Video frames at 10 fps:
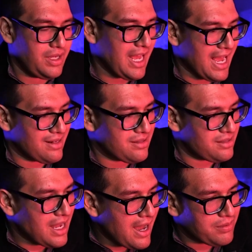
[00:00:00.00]
had
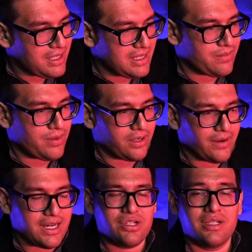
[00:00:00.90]
stopped his
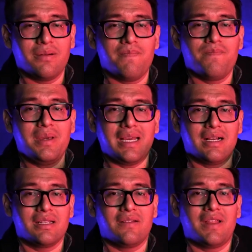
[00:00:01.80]
progression
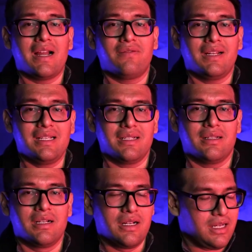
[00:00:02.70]
because of that
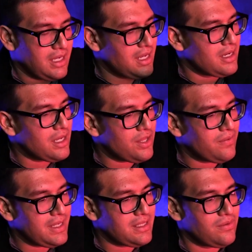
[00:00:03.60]
reason. Another
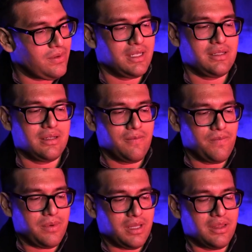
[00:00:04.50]
reason was
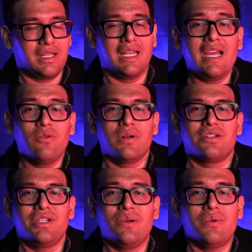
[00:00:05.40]
the
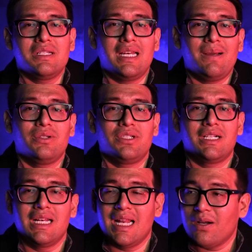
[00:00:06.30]
language. He wasn't able to
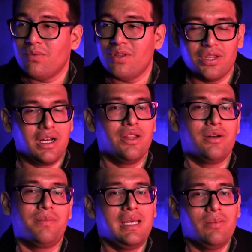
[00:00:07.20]
connect with
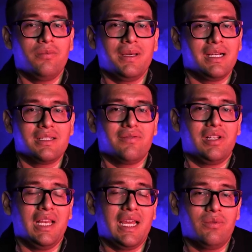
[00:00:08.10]
other people because of
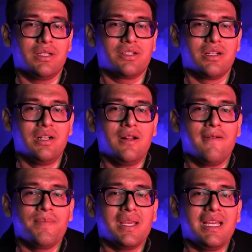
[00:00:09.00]
the language.
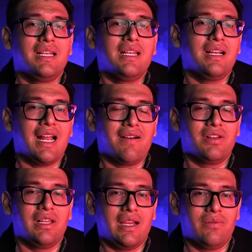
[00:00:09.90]
He didn't have
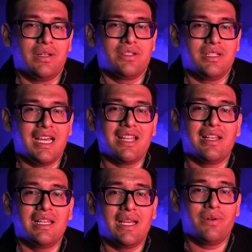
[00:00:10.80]
the language. He
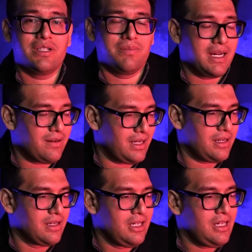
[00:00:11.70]
the language
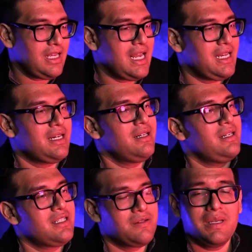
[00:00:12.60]
barrier and he
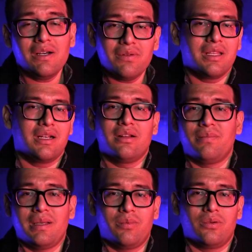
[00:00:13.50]
couldn't speak with the other
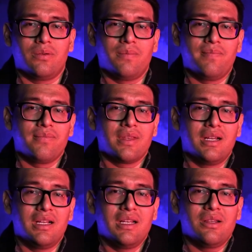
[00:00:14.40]
people.
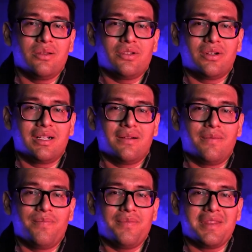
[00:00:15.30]
So
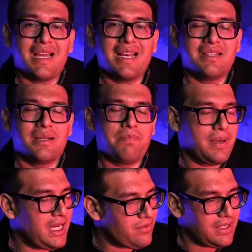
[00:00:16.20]
that is a
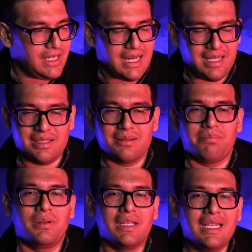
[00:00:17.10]
big one, guys.
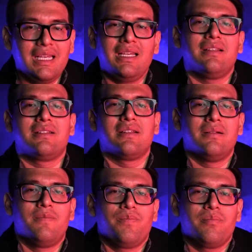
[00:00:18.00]
Please
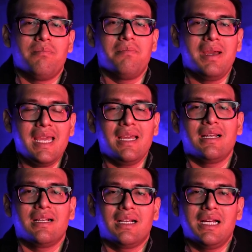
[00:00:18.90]

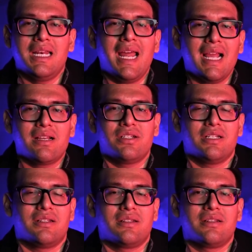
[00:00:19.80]
make
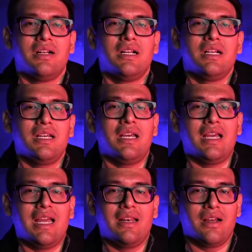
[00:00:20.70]
connections.
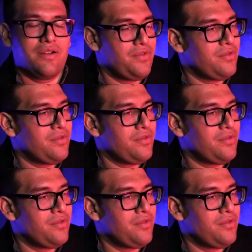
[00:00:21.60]
And